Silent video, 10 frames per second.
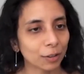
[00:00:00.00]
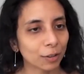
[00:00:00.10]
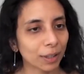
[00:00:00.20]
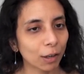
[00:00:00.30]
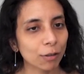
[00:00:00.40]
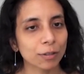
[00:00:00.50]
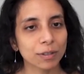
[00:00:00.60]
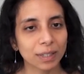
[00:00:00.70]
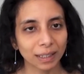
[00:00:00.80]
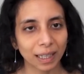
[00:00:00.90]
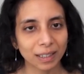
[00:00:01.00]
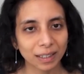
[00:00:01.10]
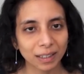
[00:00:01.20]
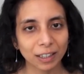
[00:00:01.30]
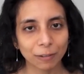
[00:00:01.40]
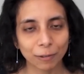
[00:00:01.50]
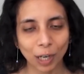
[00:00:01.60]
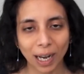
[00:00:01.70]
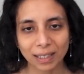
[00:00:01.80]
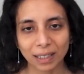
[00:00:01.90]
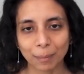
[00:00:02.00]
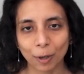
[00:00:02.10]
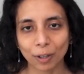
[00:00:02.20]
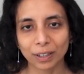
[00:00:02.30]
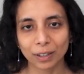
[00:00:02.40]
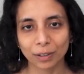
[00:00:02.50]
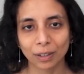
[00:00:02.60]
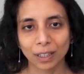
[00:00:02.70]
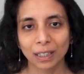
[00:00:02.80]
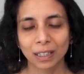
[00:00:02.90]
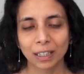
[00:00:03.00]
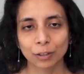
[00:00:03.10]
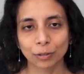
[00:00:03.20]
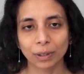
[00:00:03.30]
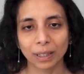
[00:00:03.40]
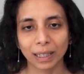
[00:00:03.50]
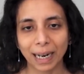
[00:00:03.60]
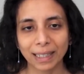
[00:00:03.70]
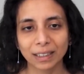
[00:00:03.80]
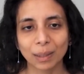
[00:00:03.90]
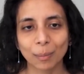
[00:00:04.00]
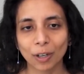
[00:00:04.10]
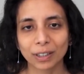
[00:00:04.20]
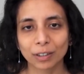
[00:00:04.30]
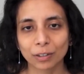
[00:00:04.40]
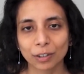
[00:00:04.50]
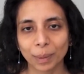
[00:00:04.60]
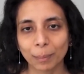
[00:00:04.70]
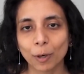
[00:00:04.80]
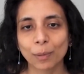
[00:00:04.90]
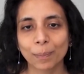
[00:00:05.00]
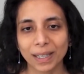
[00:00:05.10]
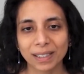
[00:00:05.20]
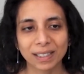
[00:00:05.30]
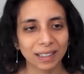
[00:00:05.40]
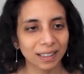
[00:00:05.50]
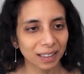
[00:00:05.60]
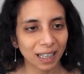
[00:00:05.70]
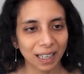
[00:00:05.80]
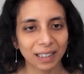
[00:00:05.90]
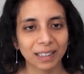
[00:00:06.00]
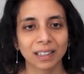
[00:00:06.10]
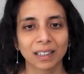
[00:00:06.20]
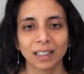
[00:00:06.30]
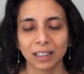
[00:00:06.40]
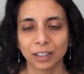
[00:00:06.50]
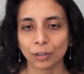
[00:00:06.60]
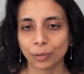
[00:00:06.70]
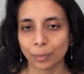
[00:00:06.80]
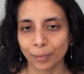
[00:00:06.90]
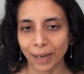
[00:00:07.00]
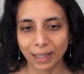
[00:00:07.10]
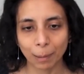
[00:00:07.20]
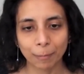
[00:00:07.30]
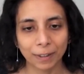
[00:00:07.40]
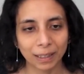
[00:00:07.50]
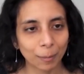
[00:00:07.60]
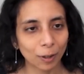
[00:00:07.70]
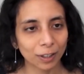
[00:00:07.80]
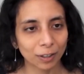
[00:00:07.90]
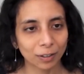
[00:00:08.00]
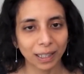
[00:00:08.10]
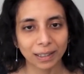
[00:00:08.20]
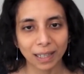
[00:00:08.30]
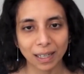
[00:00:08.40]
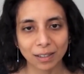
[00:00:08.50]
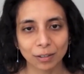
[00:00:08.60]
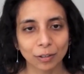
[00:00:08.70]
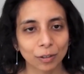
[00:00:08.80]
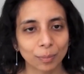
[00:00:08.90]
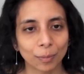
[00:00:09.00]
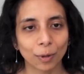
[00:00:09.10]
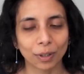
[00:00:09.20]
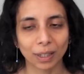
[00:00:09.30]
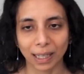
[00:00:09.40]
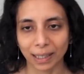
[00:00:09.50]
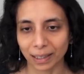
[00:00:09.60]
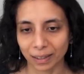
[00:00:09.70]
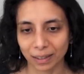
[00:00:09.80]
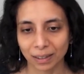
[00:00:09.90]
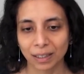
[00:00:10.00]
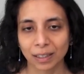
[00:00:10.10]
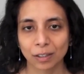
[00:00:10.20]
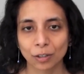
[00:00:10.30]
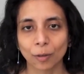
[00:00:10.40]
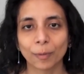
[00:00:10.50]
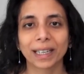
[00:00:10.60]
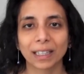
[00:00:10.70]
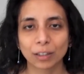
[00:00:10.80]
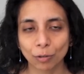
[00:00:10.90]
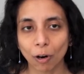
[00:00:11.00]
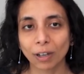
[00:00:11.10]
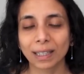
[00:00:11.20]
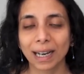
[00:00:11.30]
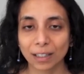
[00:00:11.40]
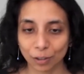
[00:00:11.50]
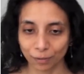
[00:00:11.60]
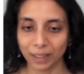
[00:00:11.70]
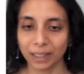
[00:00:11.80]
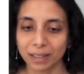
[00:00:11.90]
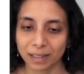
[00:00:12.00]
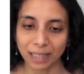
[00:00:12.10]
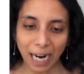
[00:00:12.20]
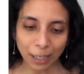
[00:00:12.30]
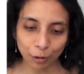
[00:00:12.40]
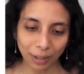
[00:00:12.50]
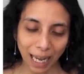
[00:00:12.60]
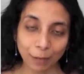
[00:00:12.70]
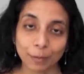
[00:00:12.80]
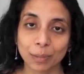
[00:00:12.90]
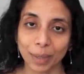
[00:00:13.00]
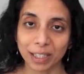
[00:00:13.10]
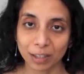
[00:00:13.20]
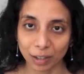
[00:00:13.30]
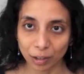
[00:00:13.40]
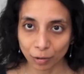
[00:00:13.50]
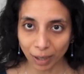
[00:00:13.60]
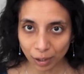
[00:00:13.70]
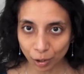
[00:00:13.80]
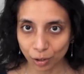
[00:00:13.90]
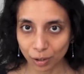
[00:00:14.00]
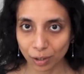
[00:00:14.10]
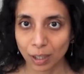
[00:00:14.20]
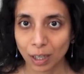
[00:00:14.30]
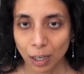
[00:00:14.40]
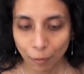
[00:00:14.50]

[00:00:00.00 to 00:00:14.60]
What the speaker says: You can also see that here, if you ask a molecule to edit the molecule to be more penicillin-like, you end up with a molecule that does look more like it. So we can do all kinds of these natural language-based instructions